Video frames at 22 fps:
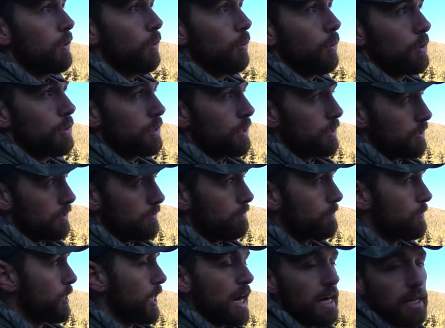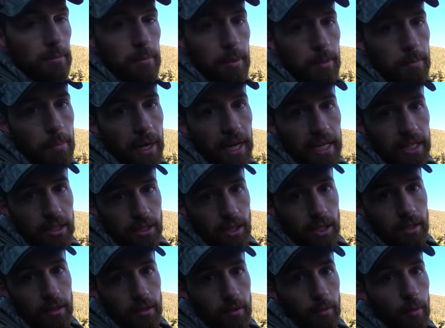we're just trying to be
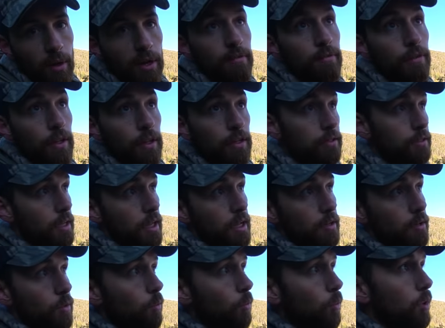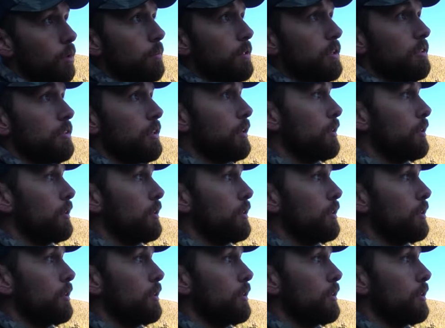patient and wait for the sun to warm this